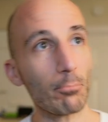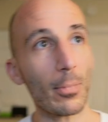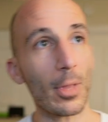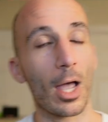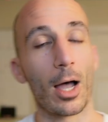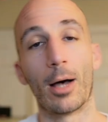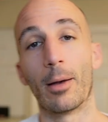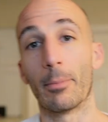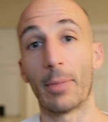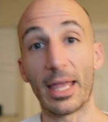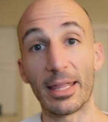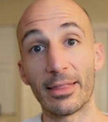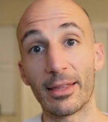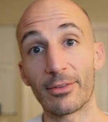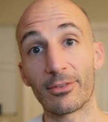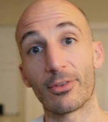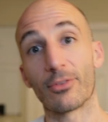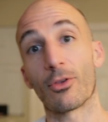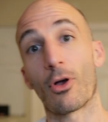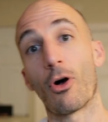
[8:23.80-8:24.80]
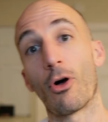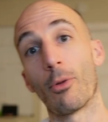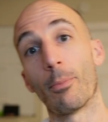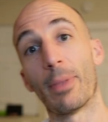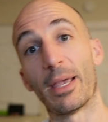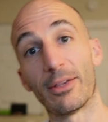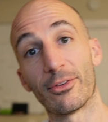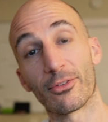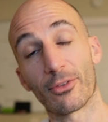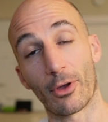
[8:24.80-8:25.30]
And this is all
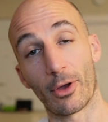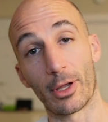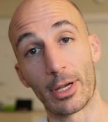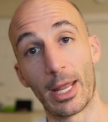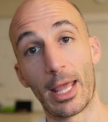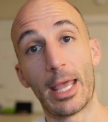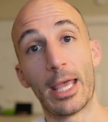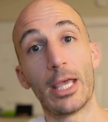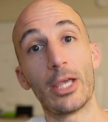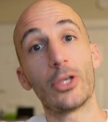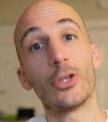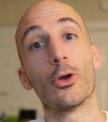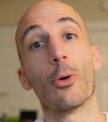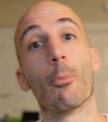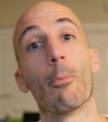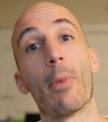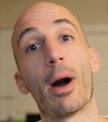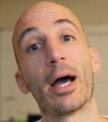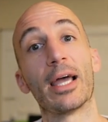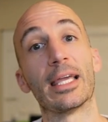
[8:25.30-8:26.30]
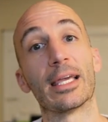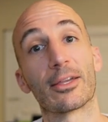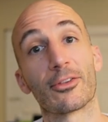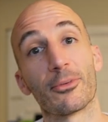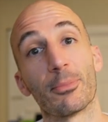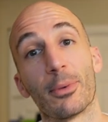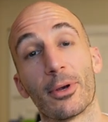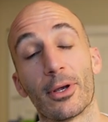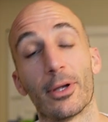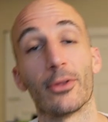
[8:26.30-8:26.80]
based on my
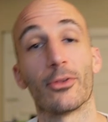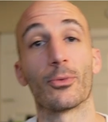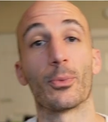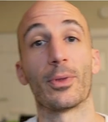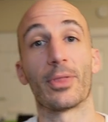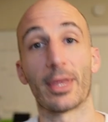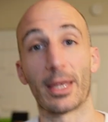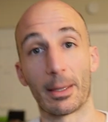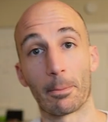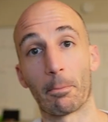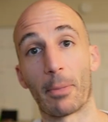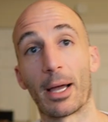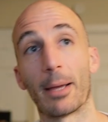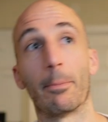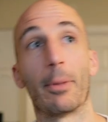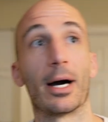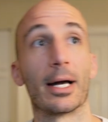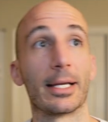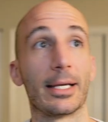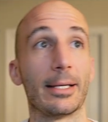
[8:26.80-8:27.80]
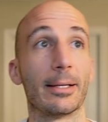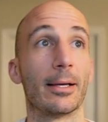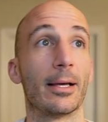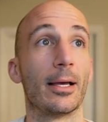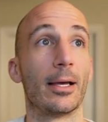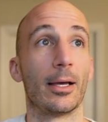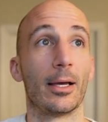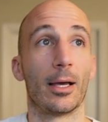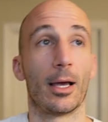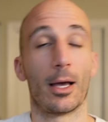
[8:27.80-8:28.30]
experience with it in my body.
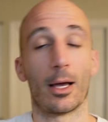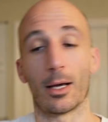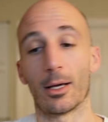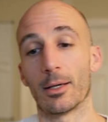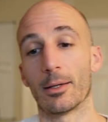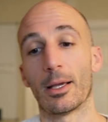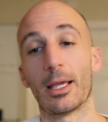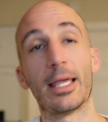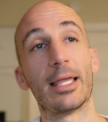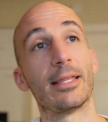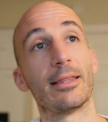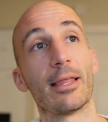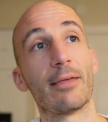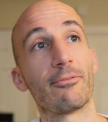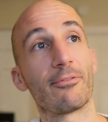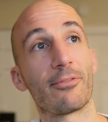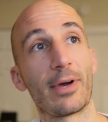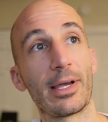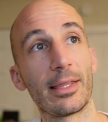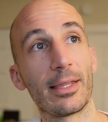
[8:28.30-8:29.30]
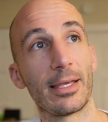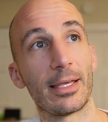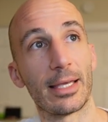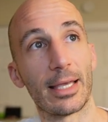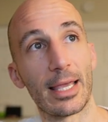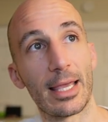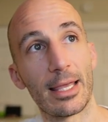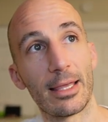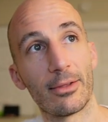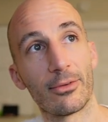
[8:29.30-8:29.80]
And then finally
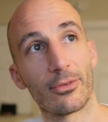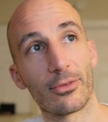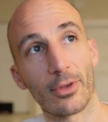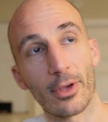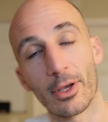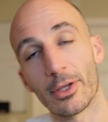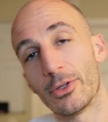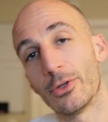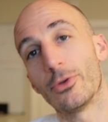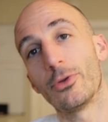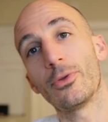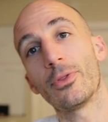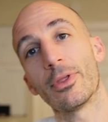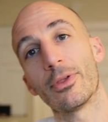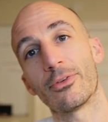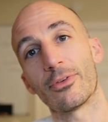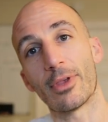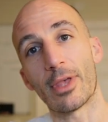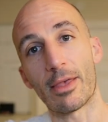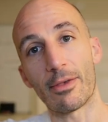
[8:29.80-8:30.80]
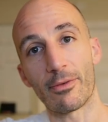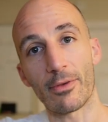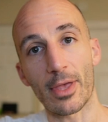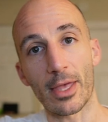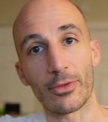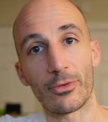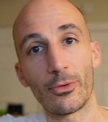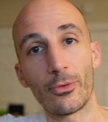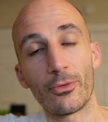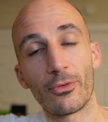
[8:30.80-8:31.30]
is you do this,
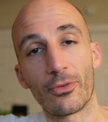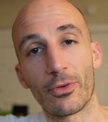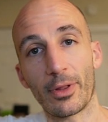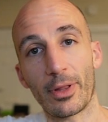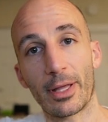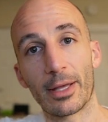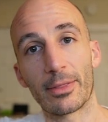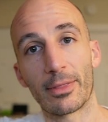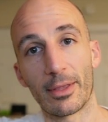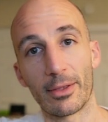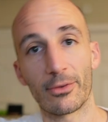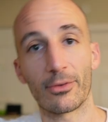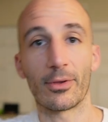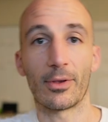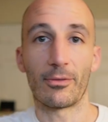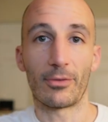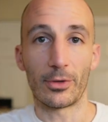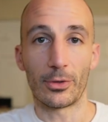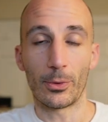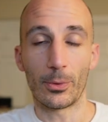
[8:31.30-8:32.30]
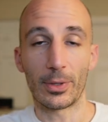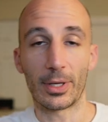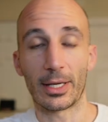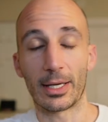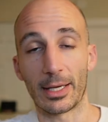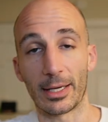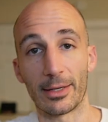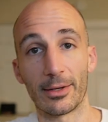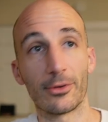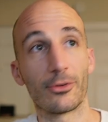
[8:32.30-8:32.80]
as you fill out this, if you do it
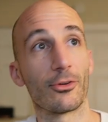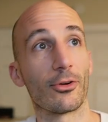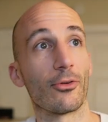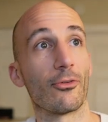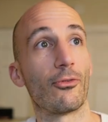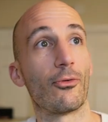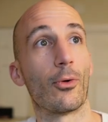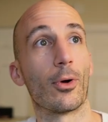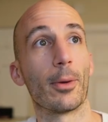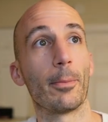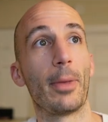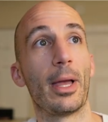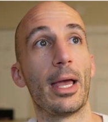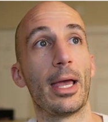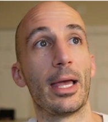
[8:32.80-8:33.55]
in a digital form,